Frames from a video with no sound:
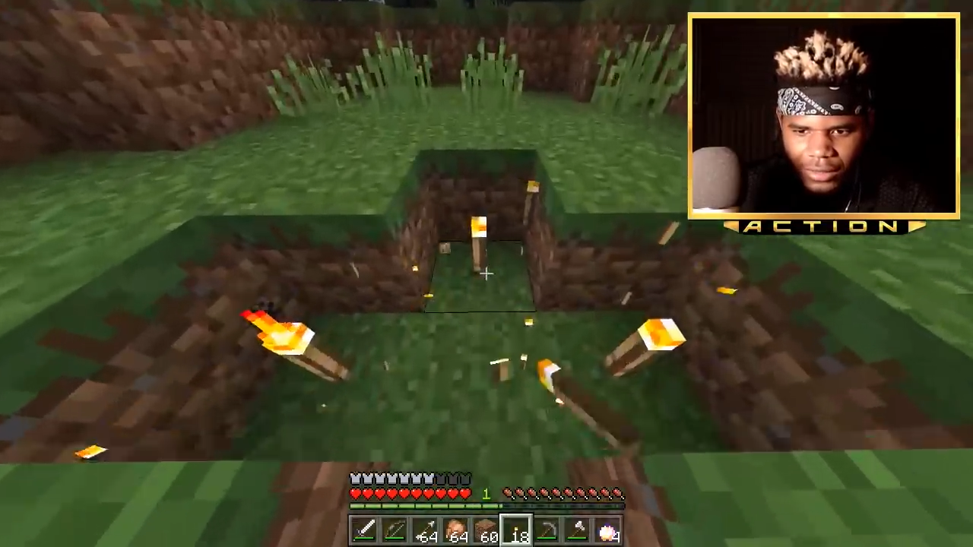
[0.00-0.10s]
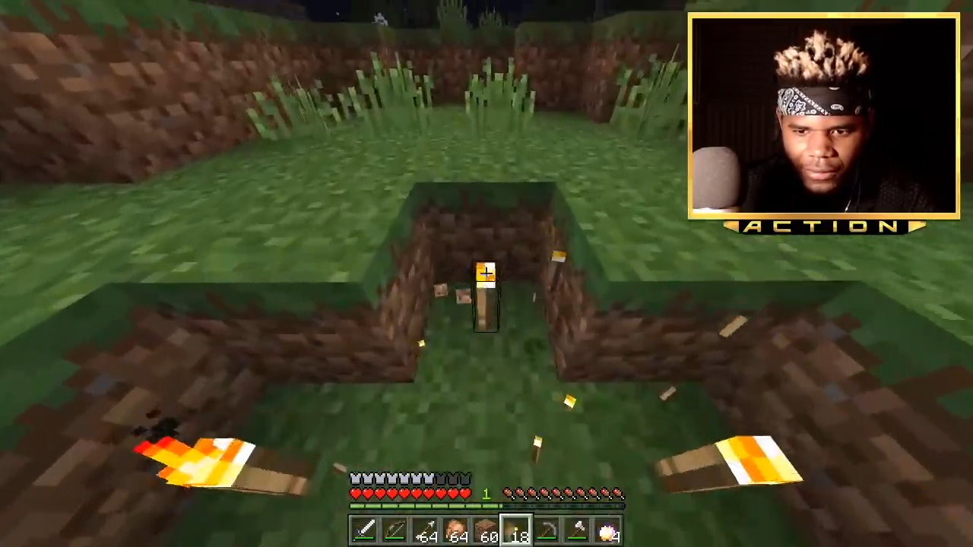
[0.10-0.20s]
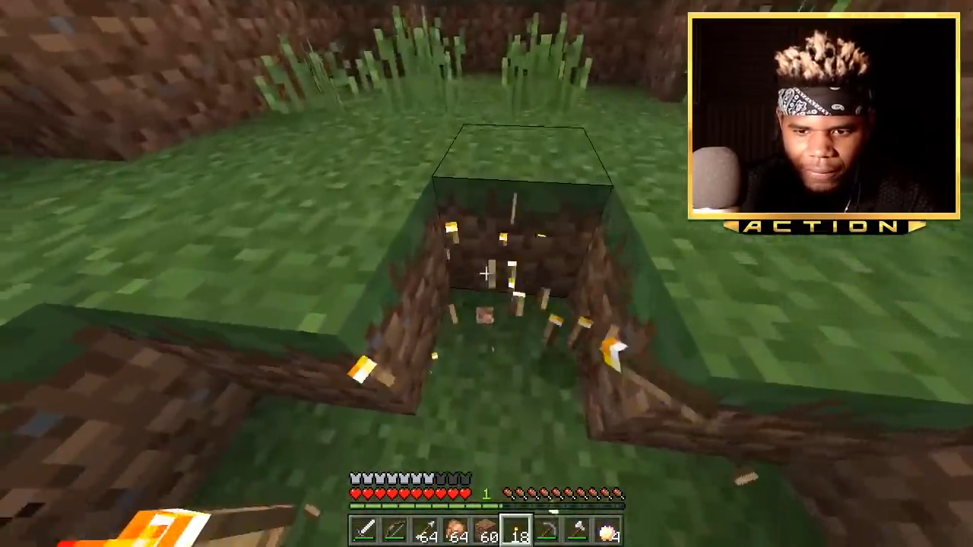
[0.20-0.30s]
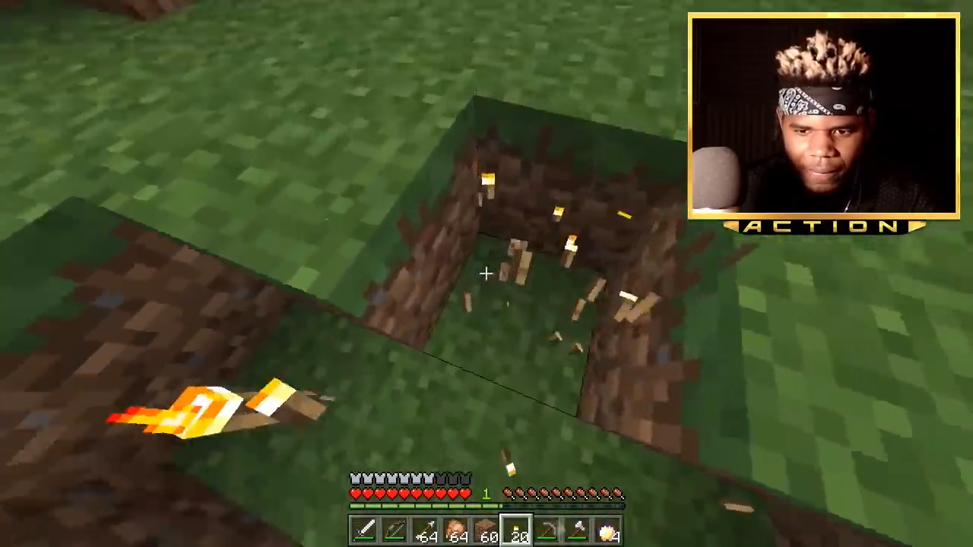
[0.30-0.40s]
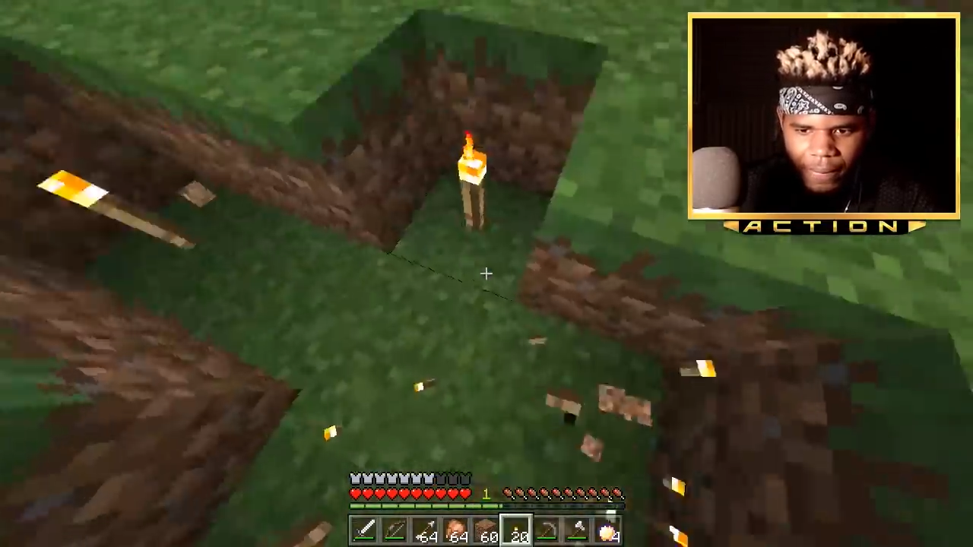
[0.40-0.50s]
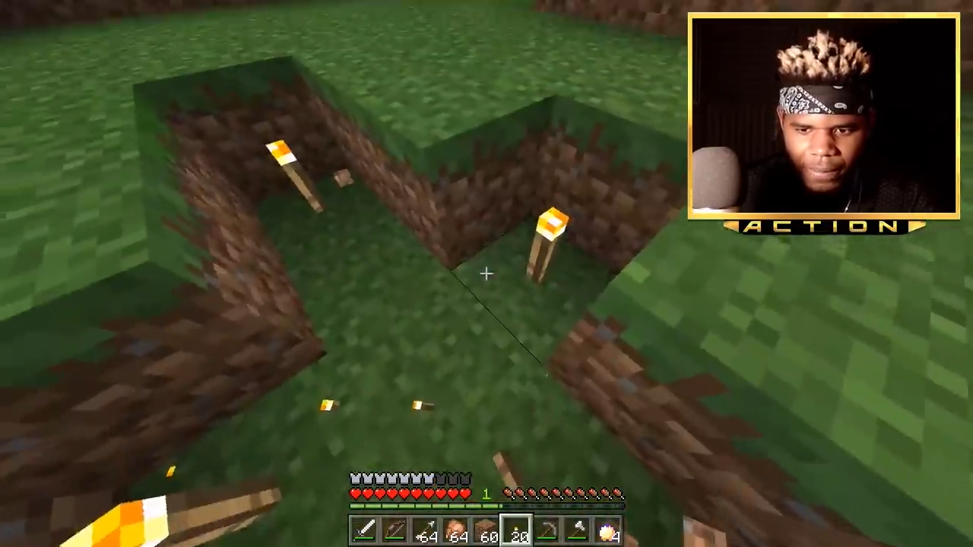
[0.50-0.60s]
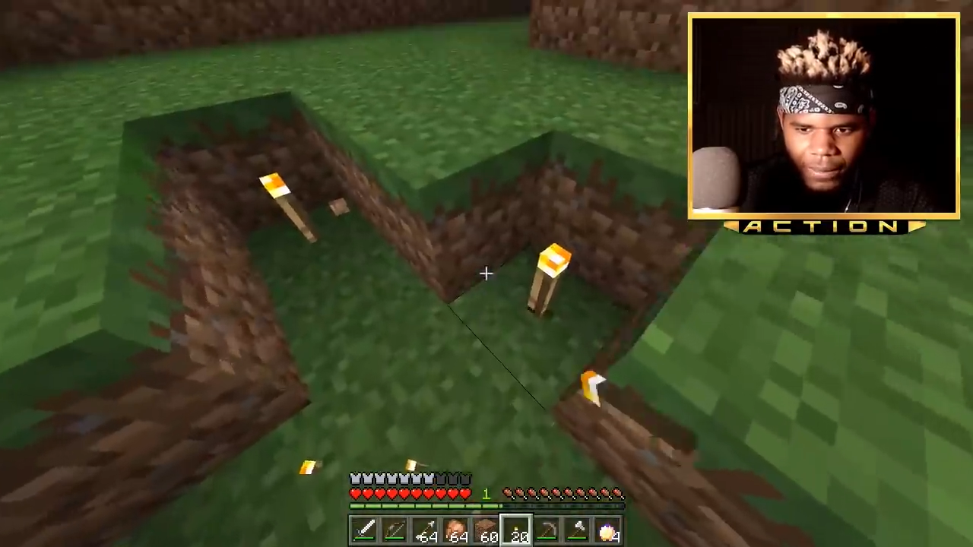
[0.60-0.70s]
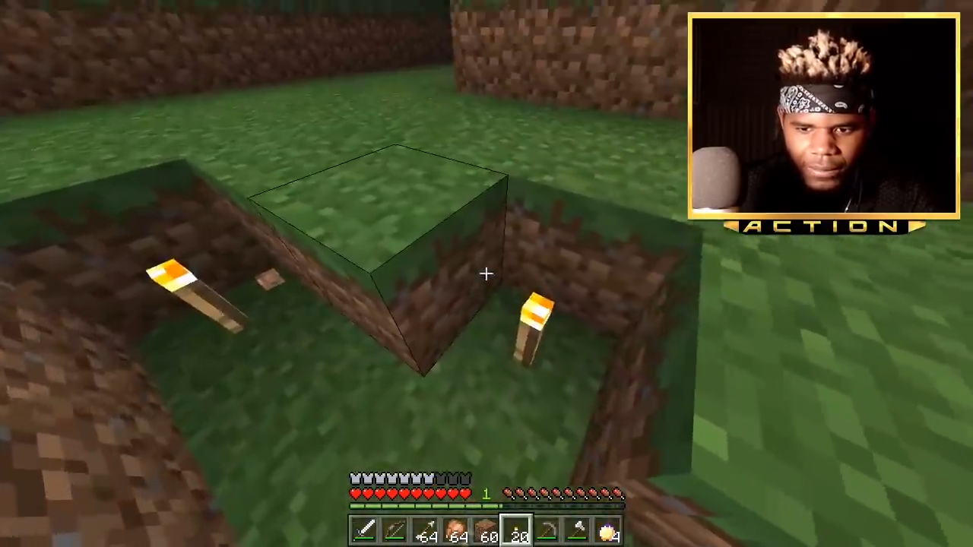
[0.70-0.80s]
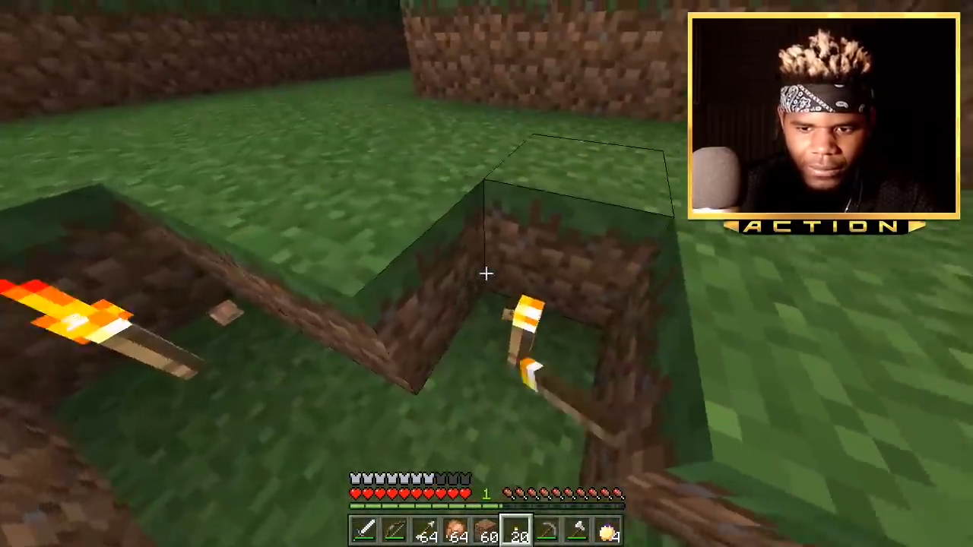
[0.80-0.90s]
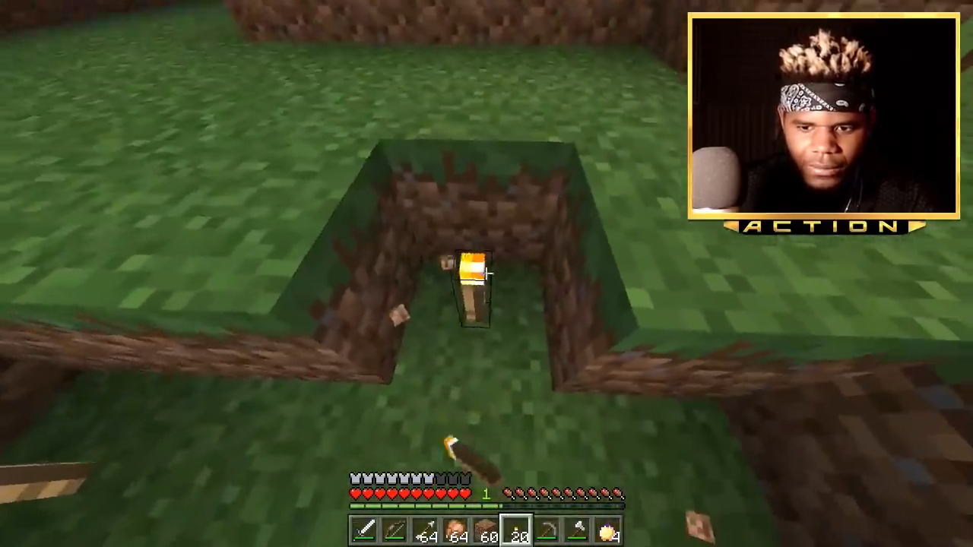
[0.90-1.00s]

no, no, no.